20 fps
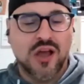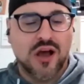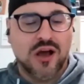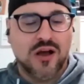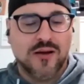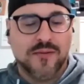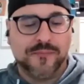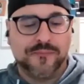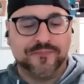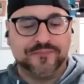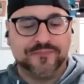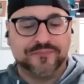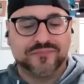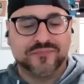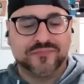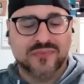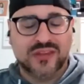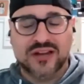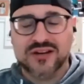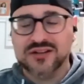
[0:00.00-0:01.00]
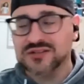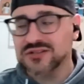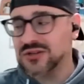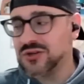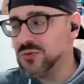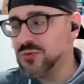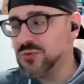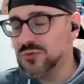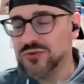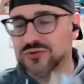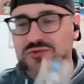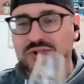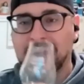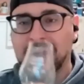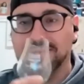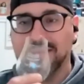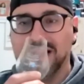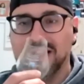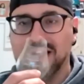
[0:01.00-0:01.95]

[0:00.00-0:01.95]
Um, that is a cool dram.